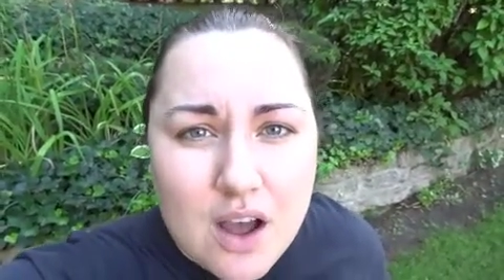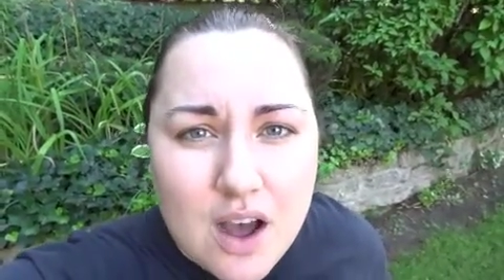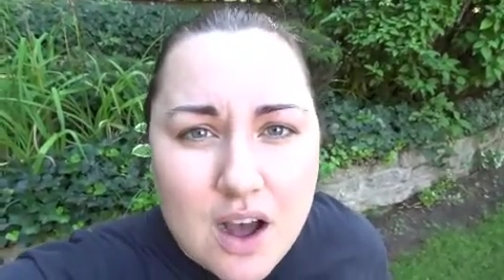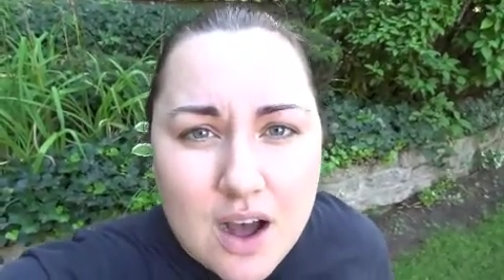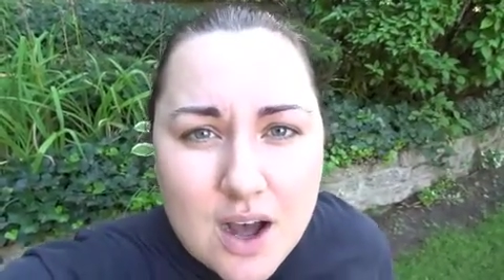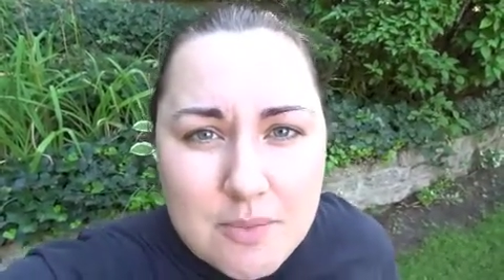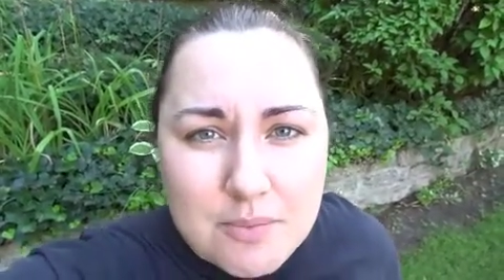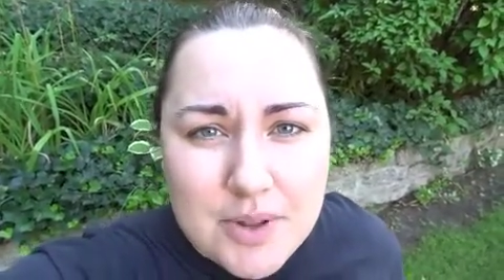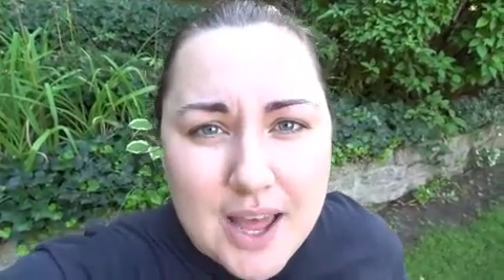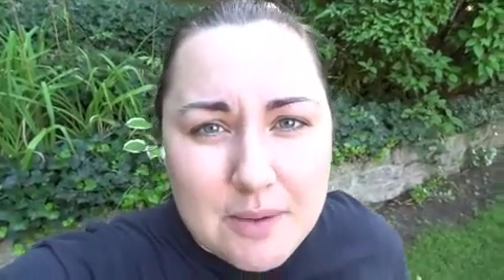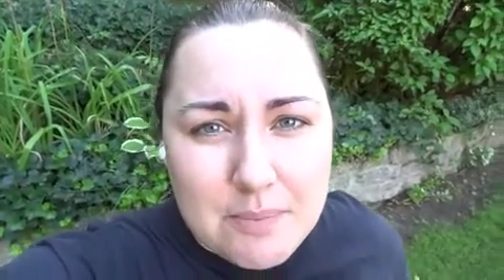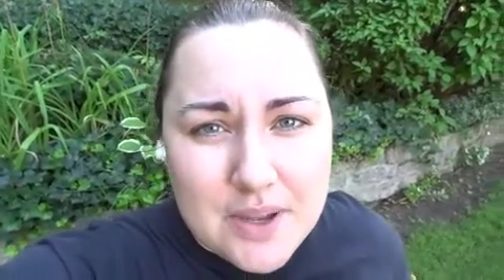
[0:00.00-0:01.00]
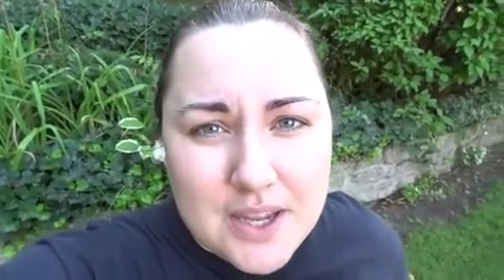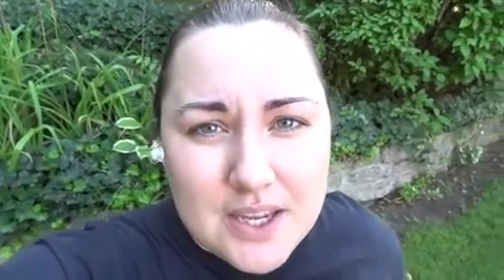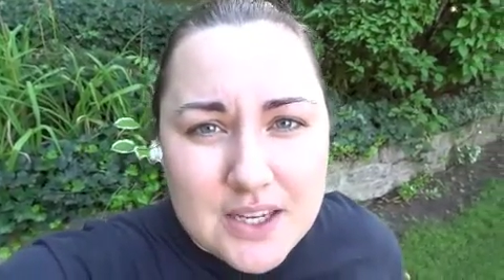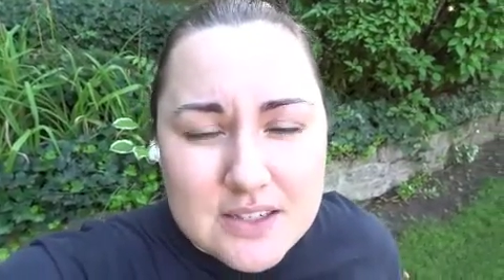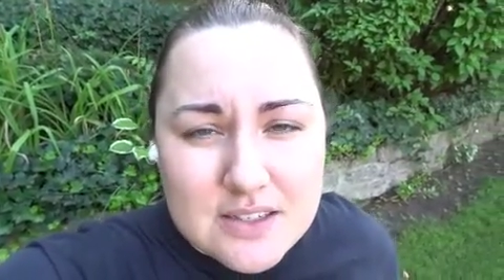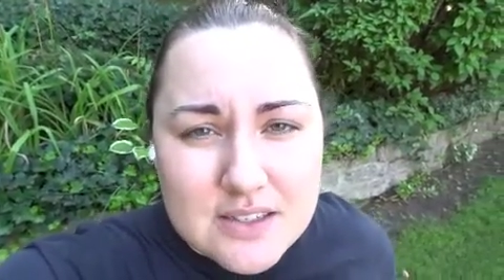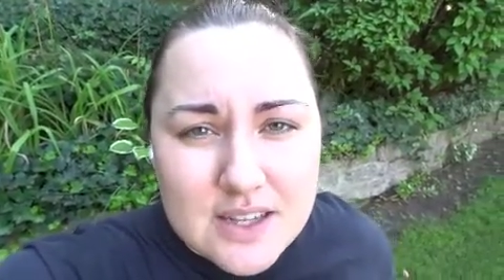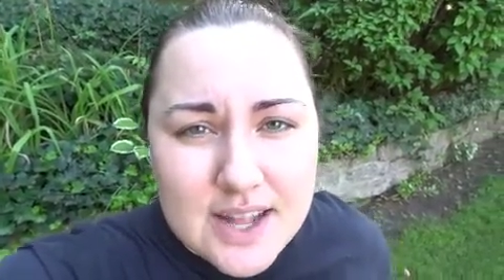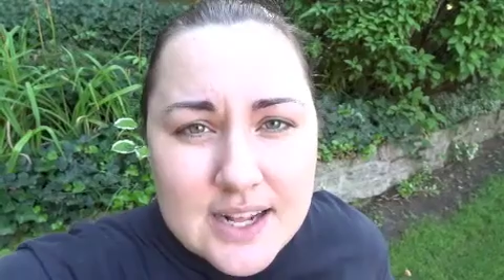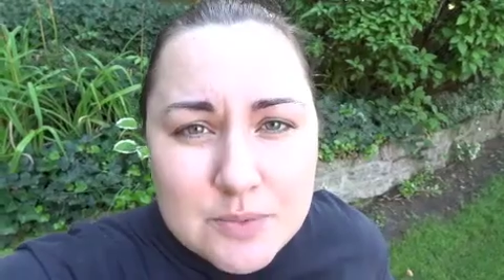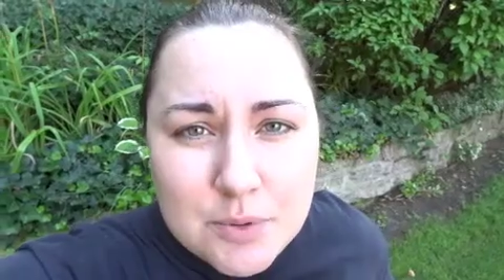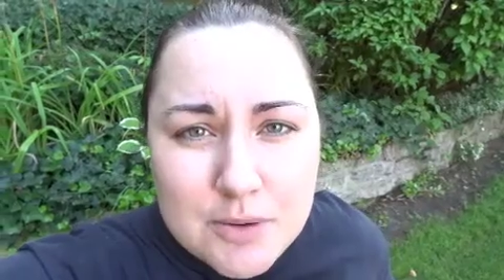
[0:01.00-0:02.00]
Um, black beans, and
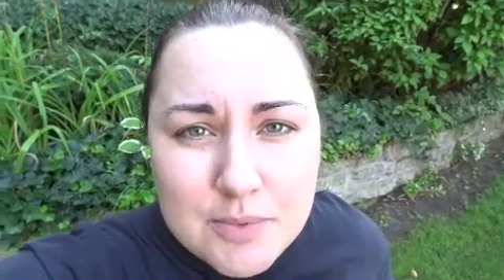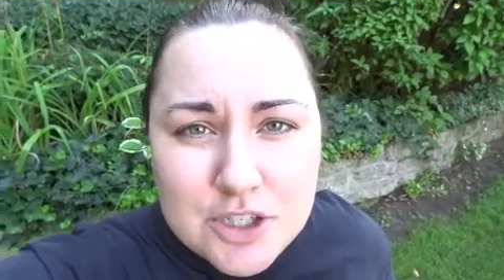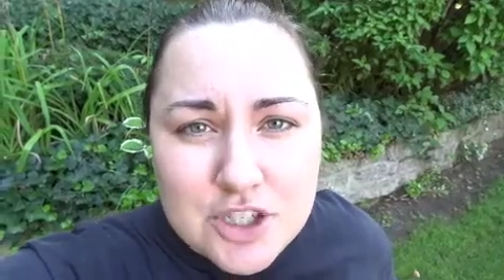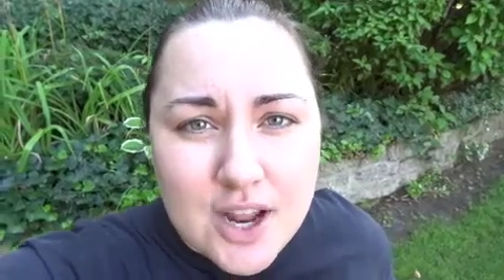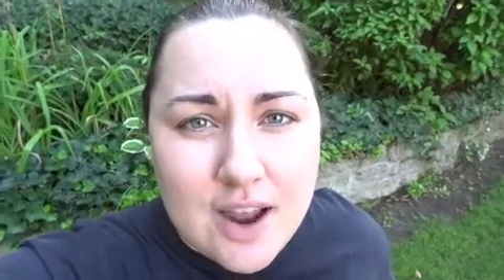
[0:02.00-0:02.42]
that's pretty much it.